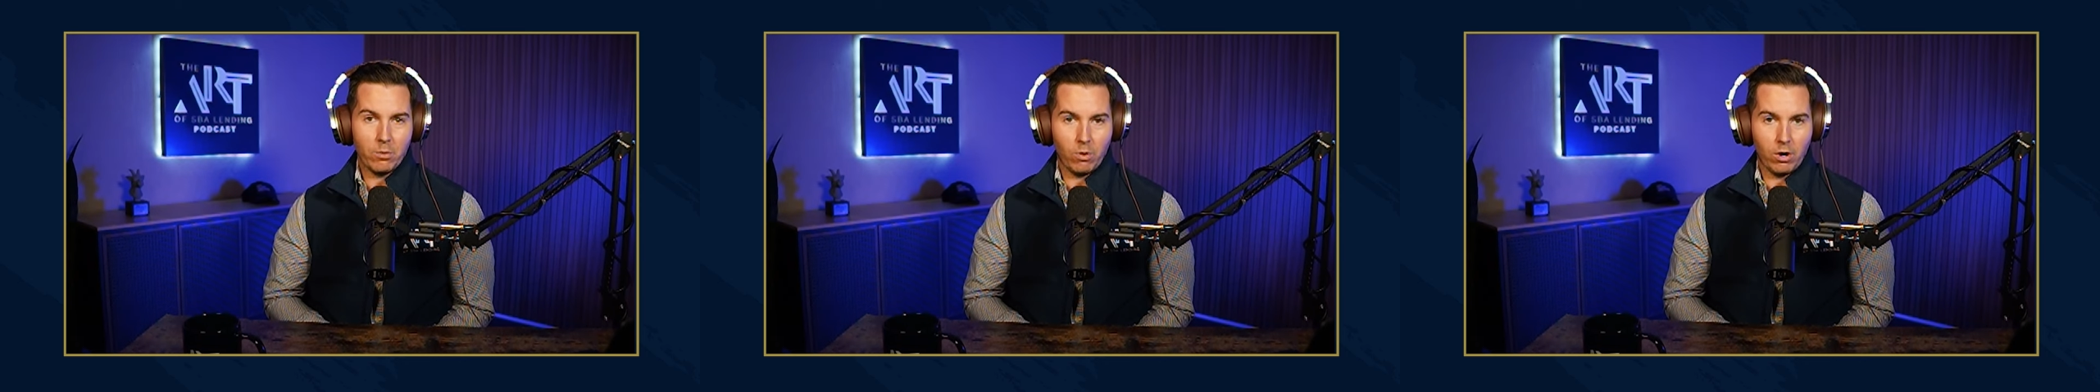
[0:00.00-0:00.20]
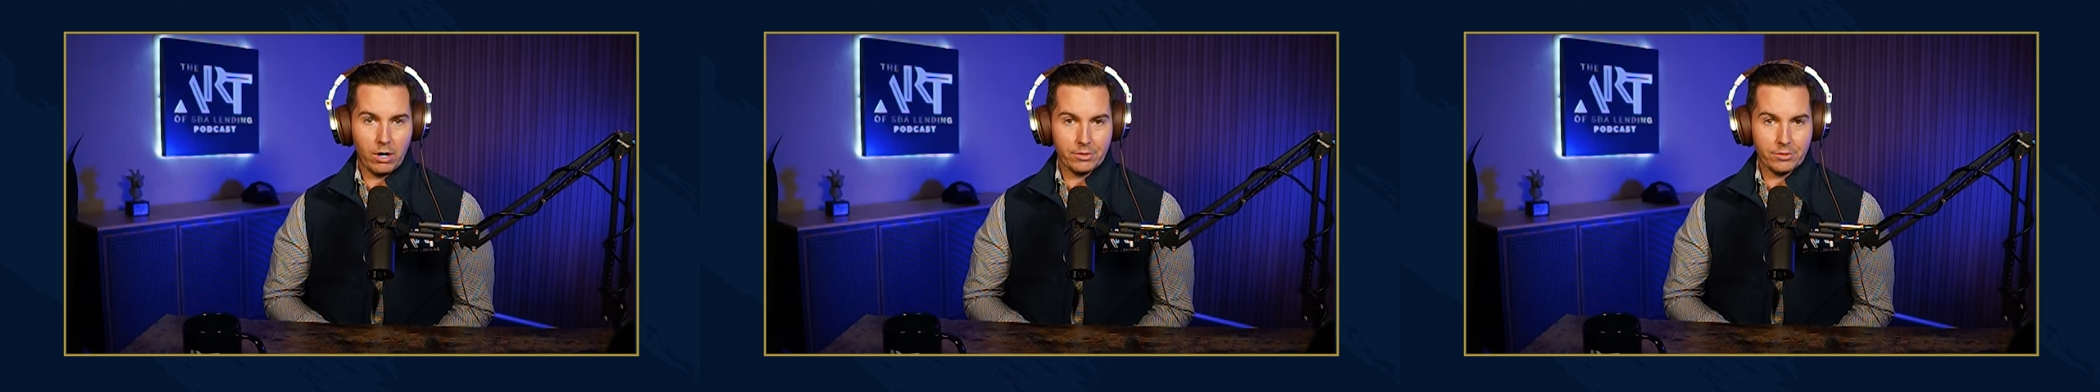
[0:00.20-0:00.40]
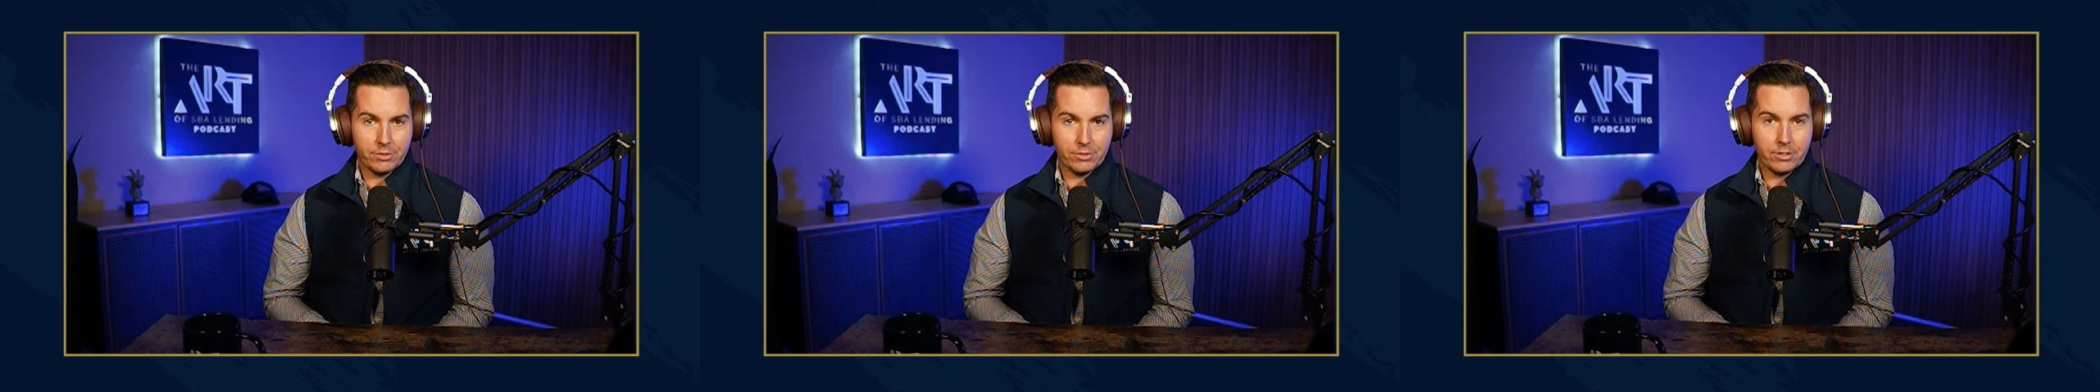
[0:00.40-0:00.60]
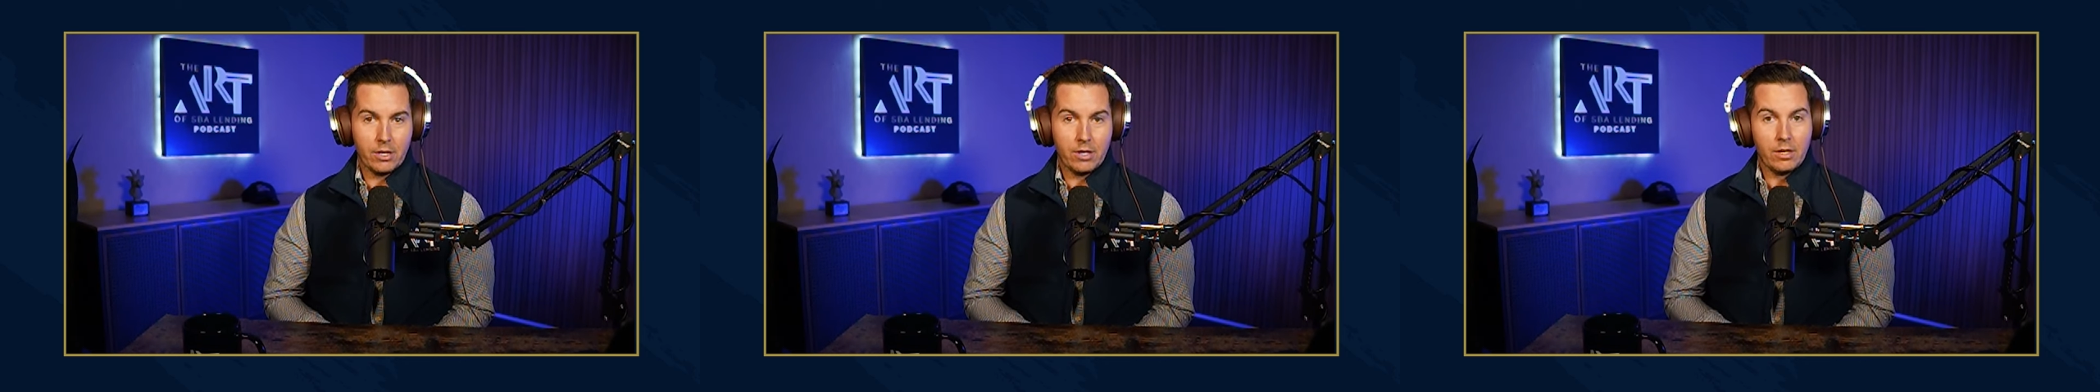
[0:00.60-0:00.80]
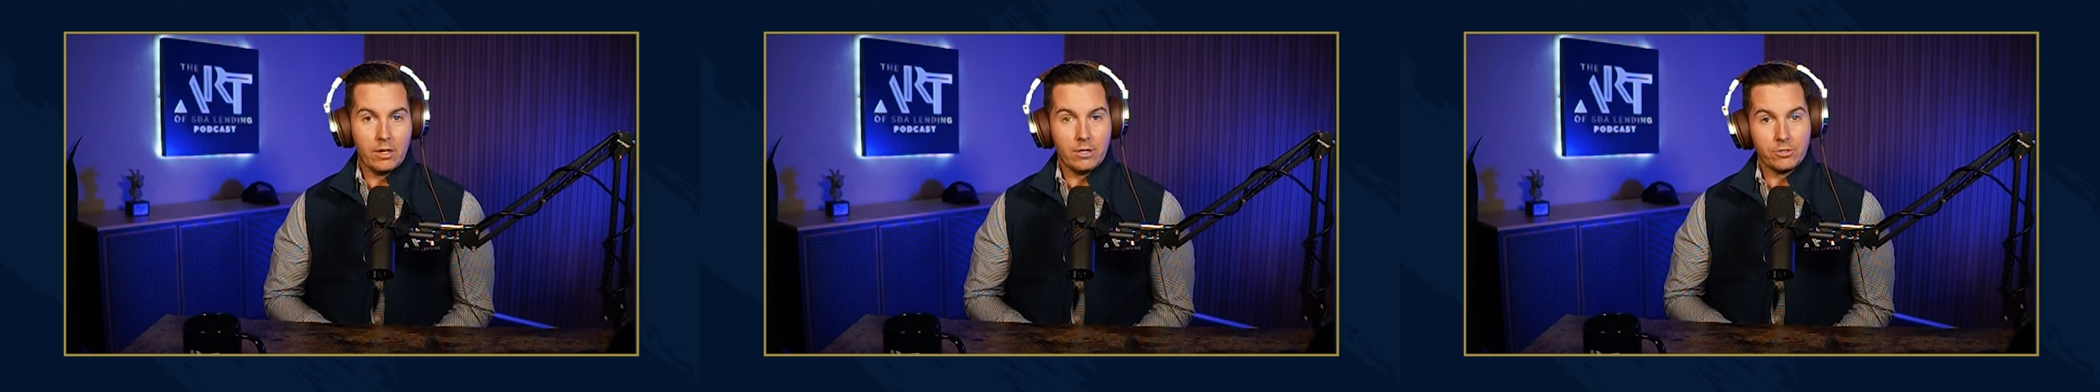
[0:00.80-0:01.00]
wants.
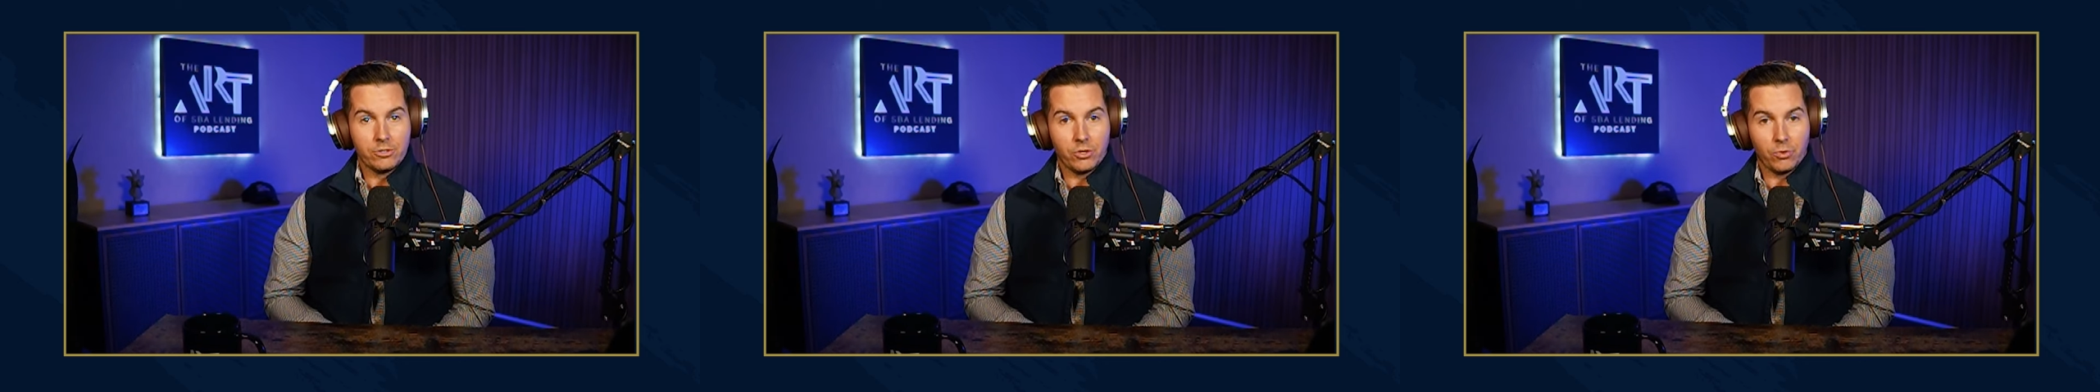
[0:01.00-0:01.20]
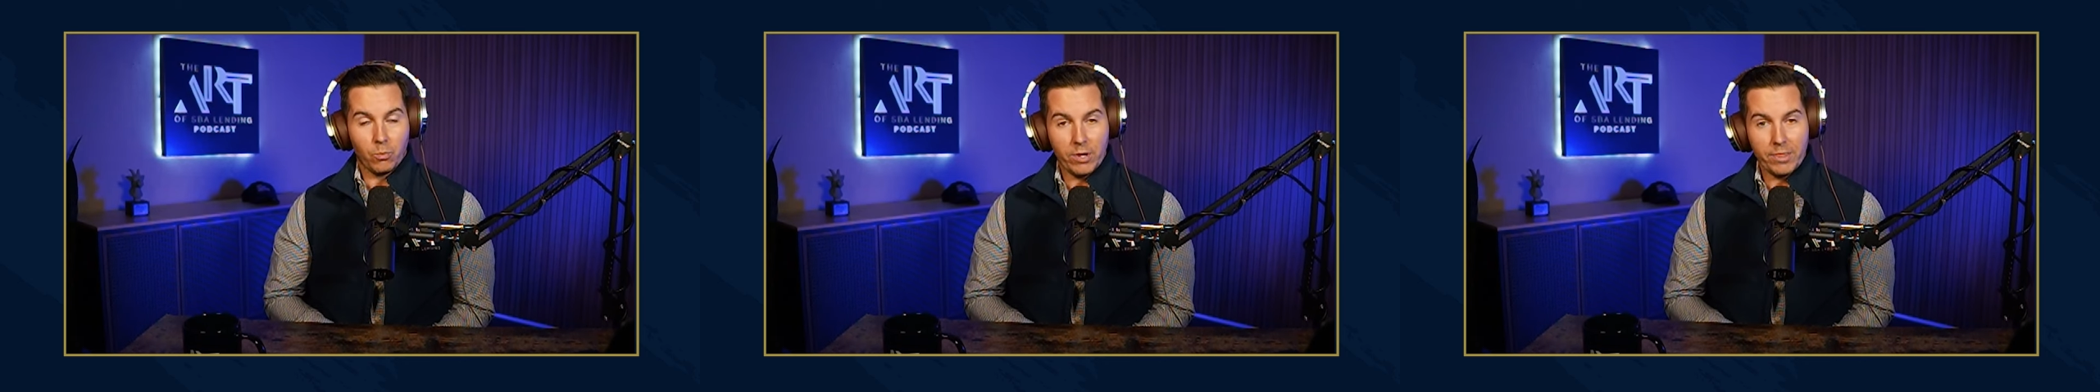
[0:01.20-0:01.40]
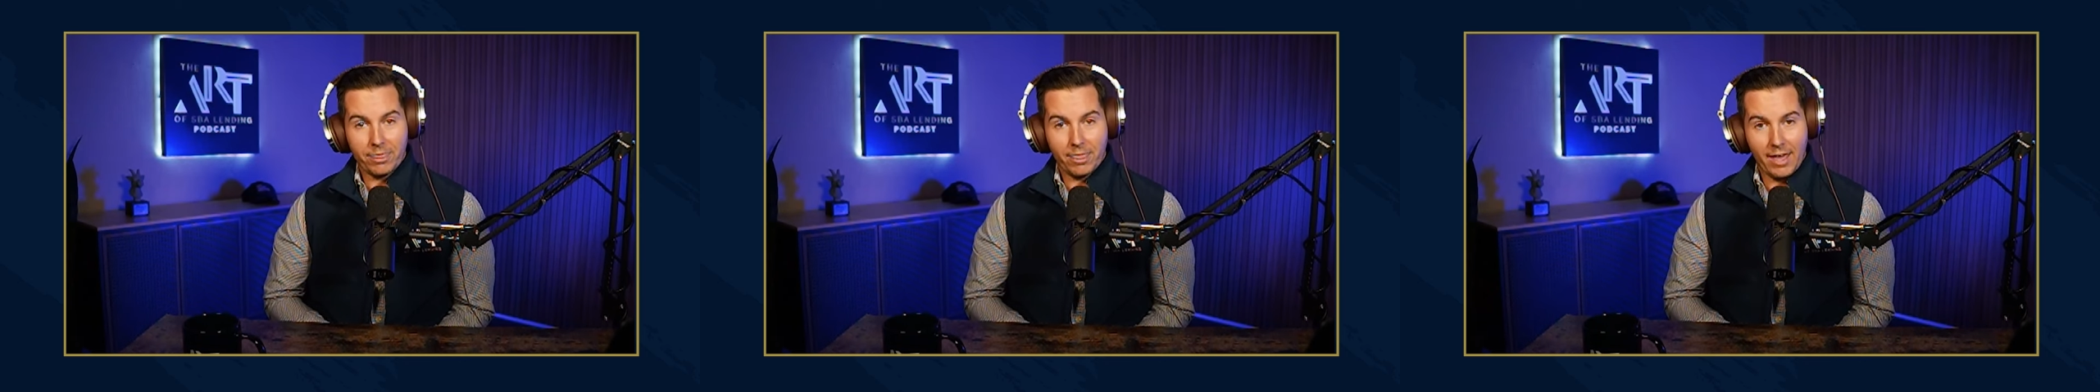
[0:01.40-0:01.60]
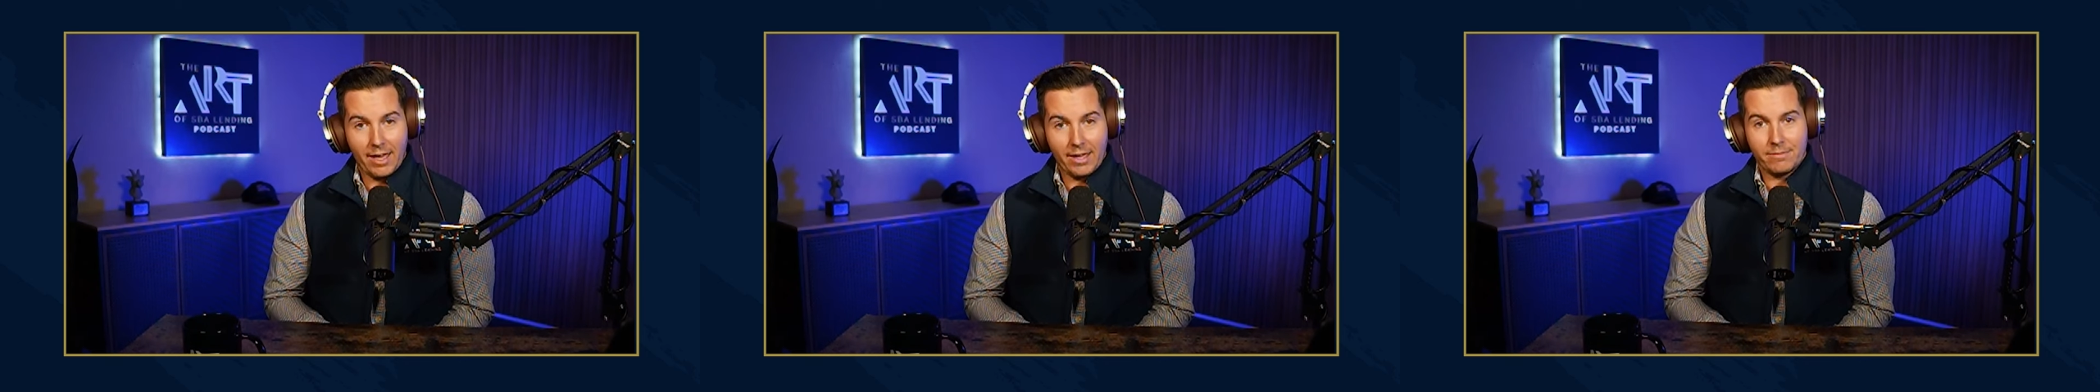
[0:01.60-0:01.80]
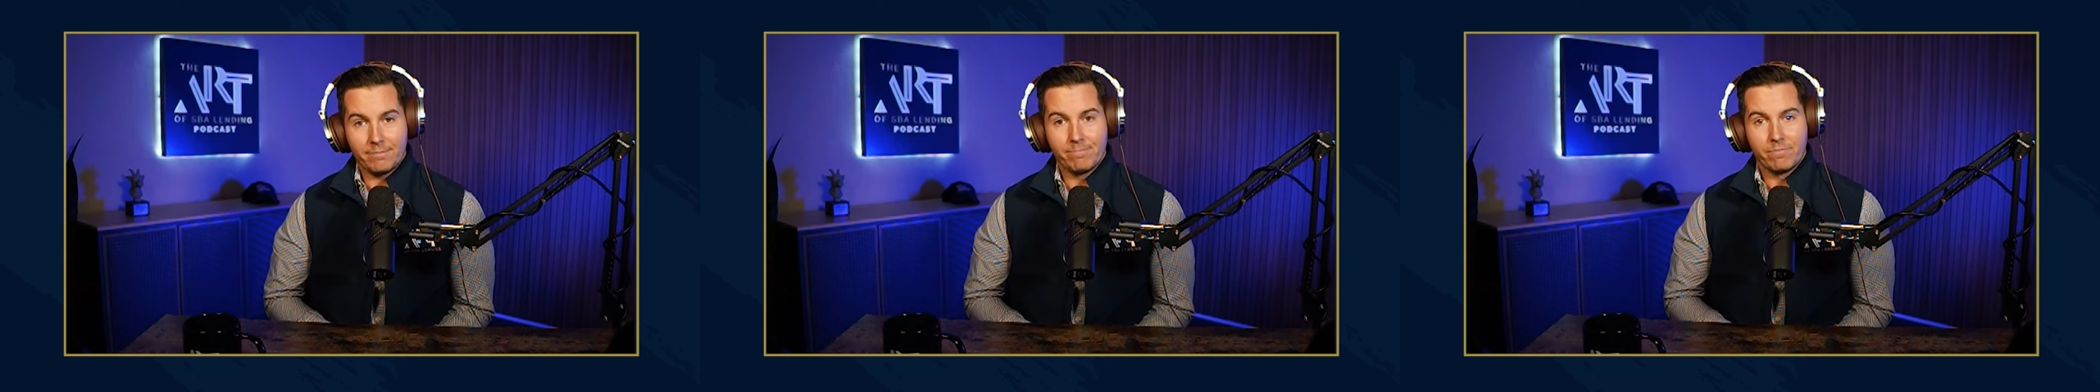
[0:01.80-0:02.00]
So with that,